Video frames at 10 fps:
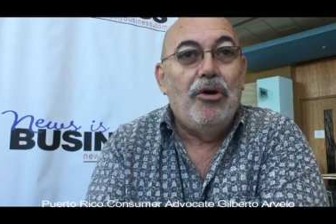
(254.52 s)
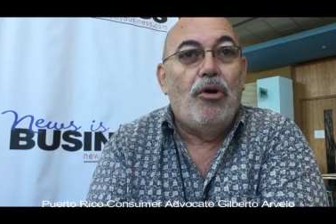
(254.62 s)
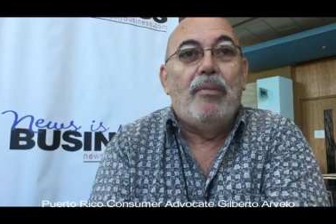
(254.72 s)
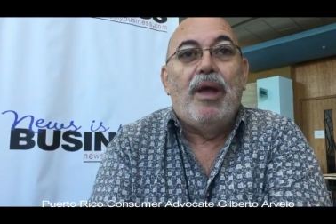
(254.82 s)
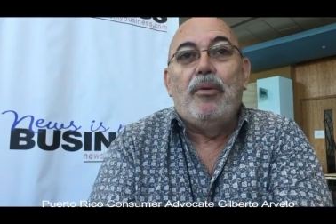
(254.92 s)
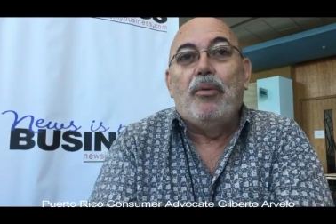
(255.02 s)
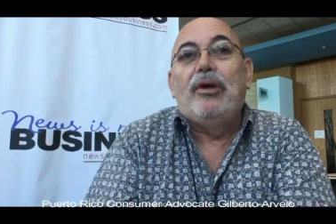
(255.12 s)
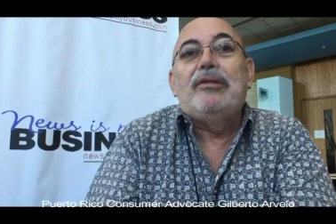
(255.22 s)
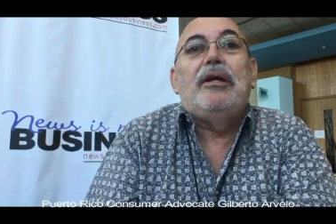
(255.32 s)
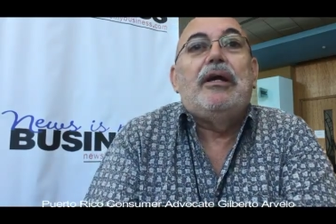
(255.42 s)
or maybe
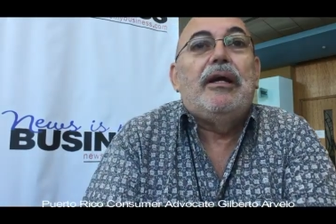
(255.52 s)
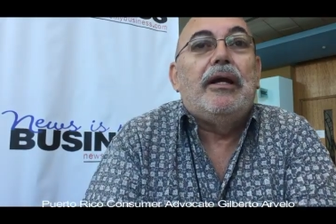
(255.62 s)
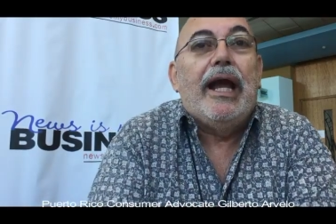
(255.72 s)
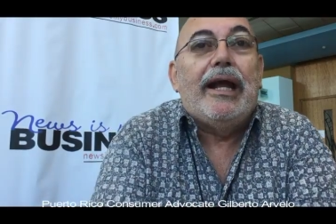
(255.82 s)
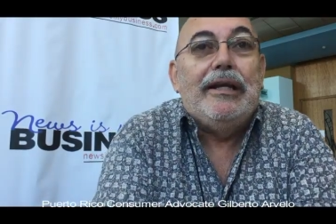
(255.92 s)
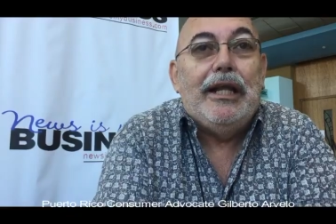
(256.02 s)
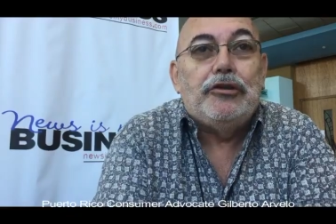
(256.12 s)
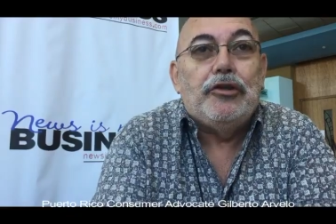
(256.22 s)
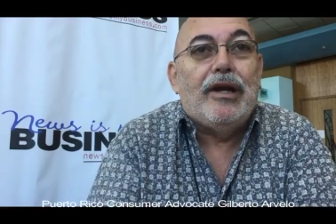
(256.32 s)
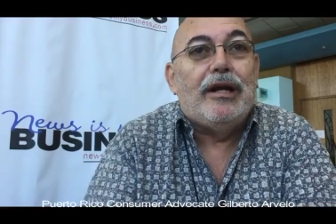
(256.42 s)
with uh,
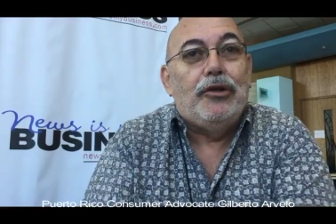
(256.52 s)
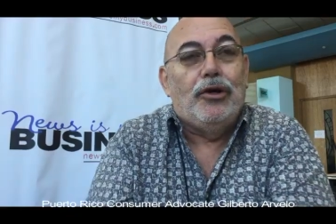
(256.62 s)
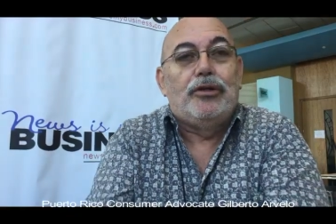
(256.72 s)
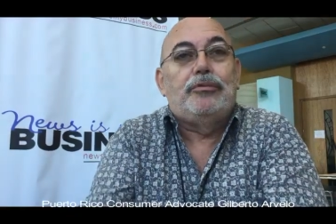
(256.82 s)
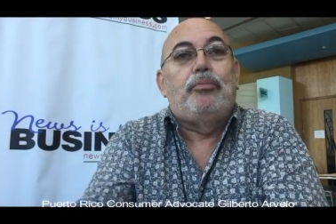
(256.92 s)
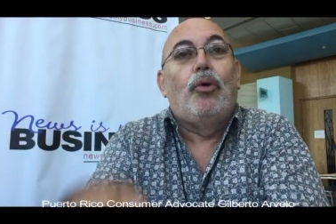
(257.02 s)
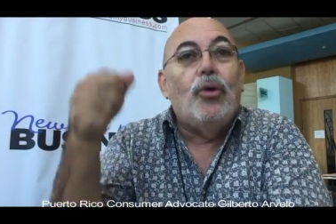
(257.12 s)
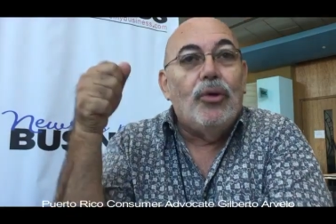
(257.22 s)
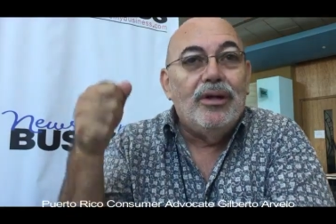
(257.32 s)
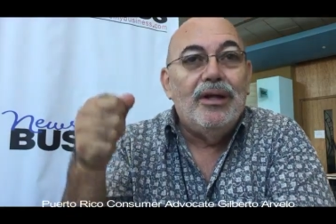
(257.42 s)
ignition and not
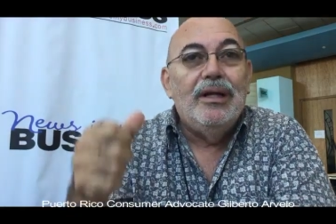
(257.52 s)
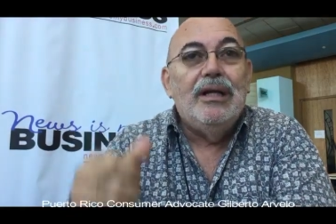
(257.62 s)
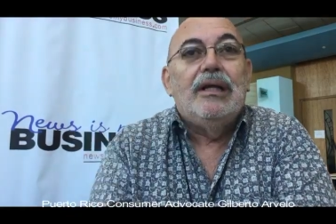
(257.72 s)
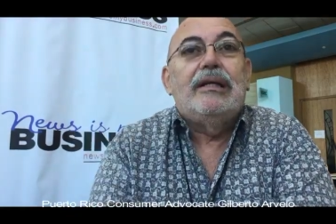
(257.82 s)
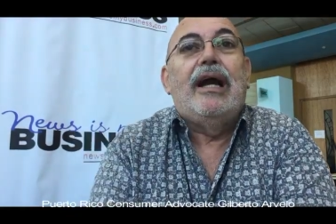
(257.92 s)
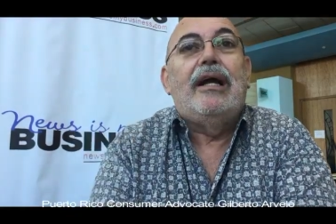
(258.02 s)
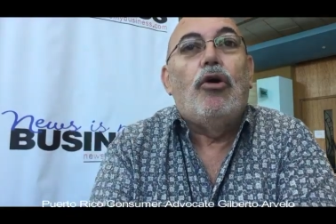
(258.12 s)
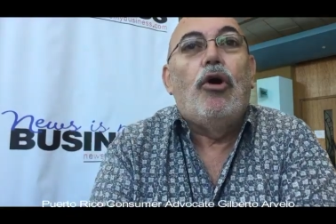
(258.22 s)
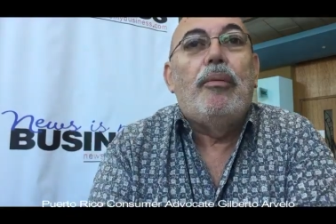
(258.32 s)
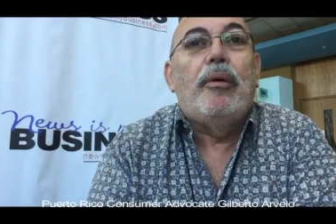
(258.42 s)
pull, mm-hmm. can
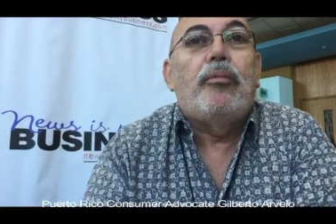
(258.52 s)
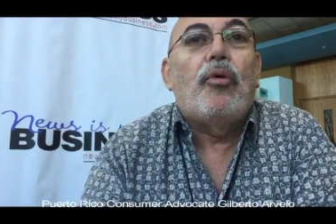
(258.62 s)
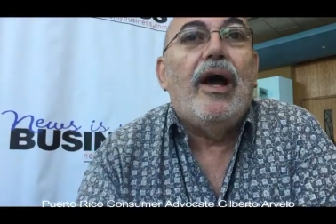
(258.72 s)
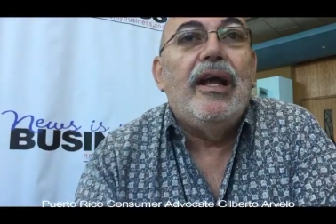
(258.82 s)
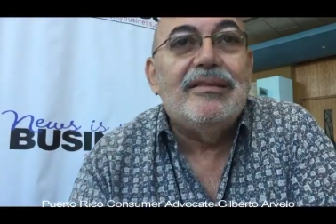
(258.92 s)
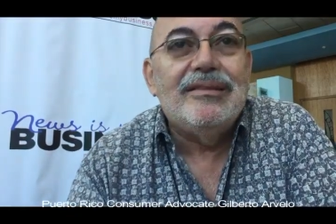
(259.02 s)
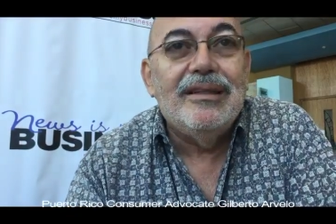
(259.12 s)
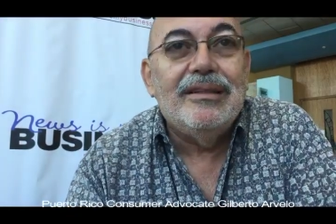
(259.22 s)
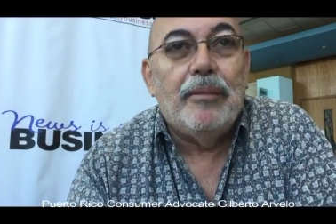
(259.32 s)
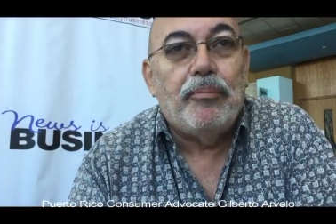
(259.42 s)
overprice
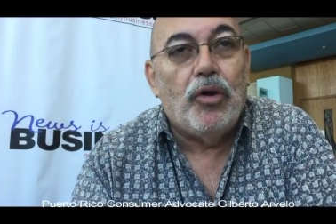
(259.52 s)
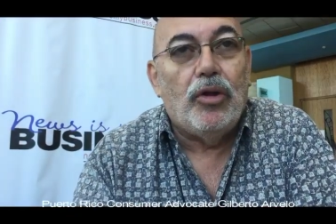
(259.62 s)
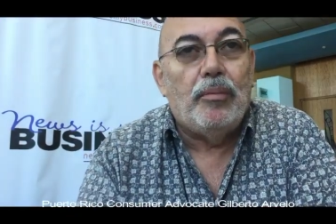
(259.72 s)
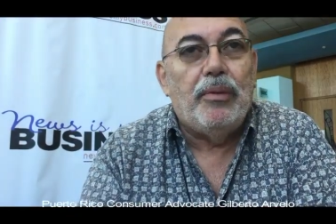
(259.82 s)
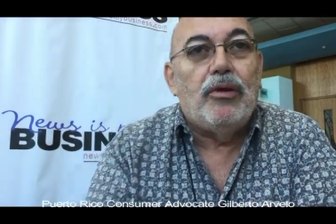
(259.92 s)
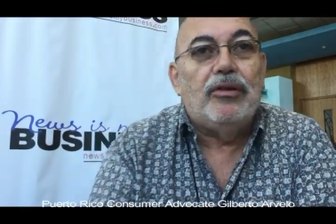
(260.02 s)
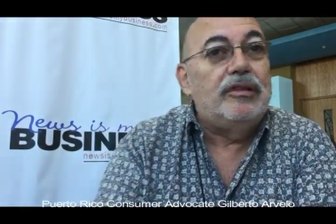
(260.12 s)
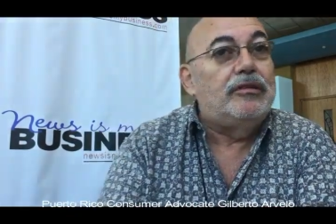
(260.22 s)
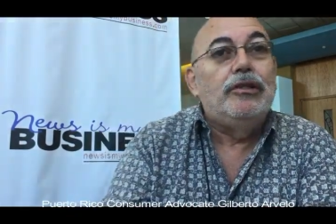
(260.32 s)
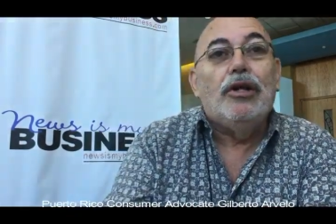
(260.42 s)
the product
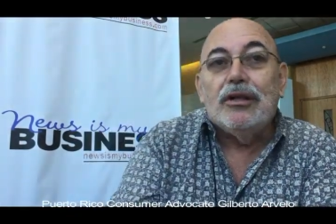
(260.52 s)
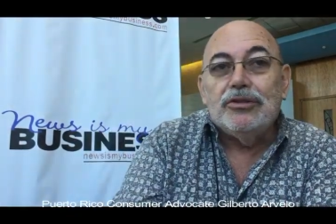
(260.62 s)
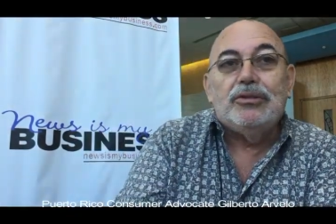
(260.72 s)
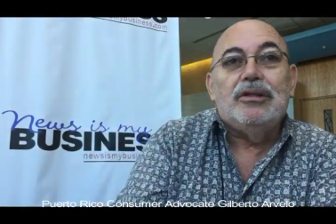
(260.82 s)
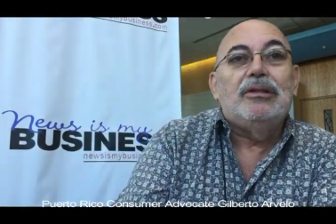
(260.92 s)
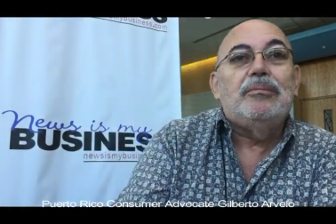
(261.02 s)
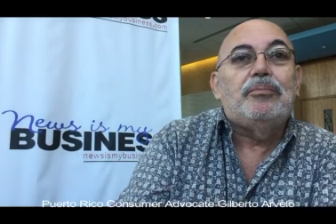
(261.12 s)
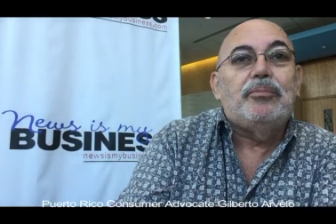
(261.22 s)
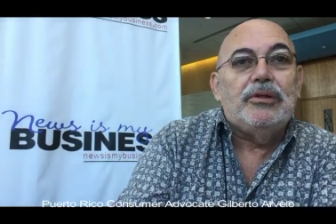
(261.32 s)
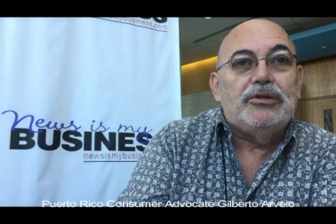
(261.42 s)
because it's not
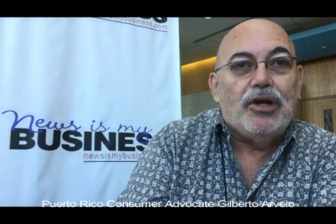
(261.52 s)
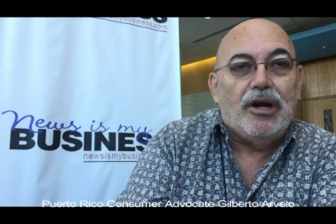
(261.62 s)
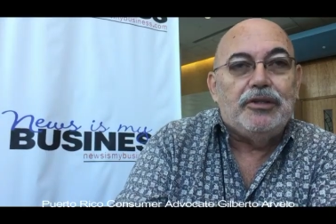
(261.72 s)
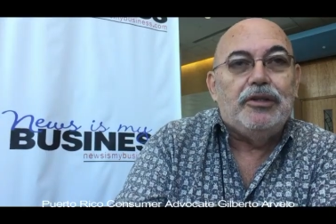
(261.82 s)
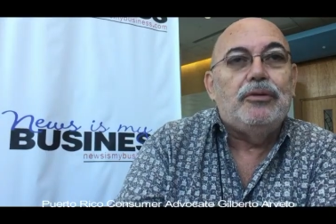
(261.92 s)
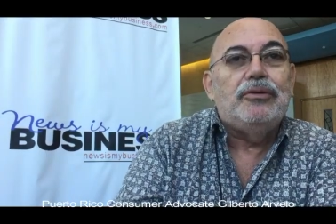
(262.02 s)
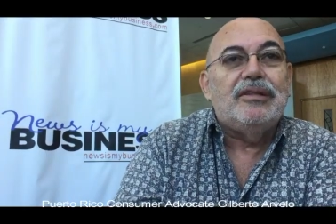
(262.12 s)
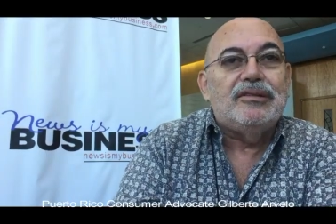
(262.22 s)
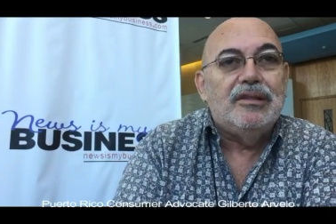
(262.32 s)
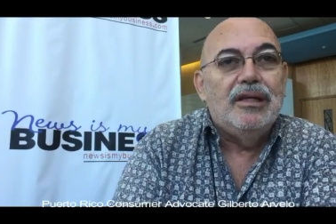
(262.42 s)
charging you
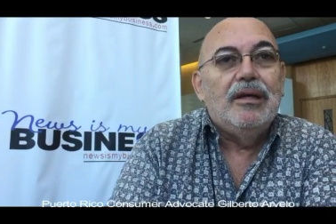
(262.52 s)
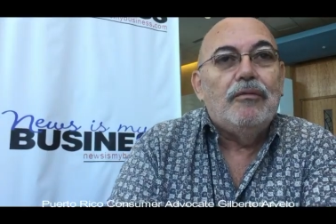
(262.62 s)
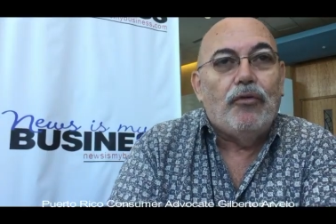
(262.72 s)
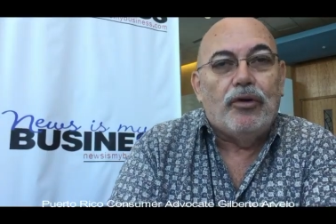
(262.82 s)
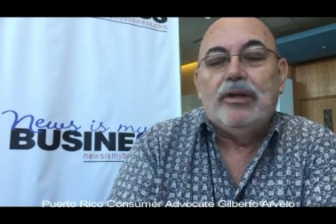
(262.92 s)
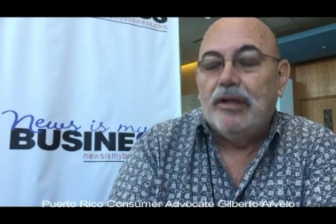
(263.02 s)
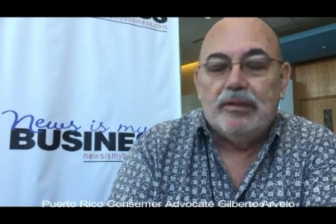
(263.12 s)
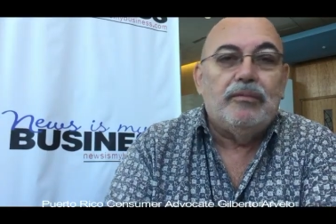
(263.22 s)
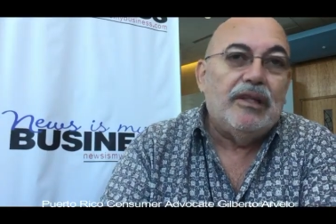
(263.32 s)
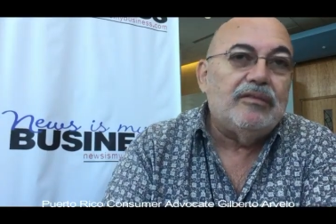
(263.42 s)
this for
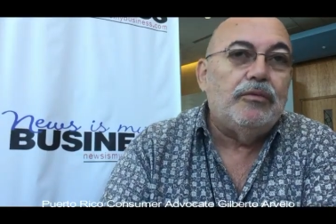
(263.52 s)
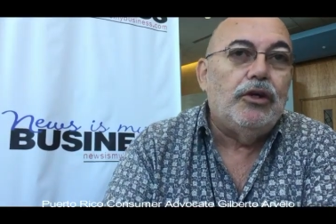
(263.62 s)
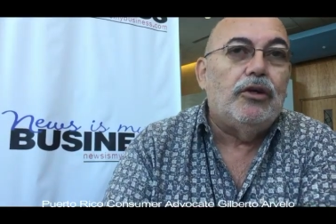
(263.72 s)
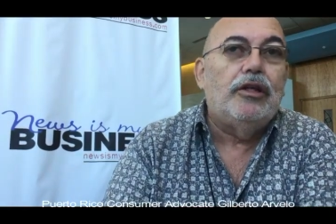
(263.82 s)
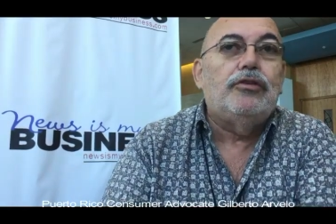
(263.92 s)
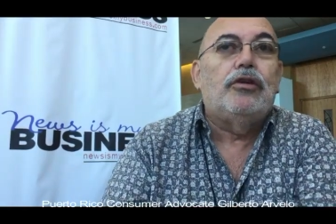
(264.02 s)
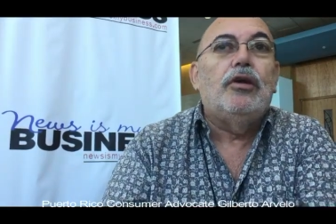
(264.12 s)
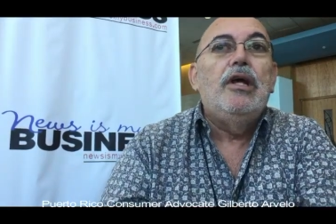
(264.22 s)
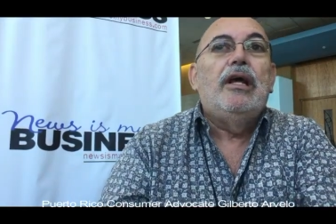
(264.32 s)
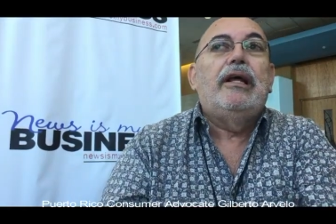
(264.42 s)
uh, this. You know, it's not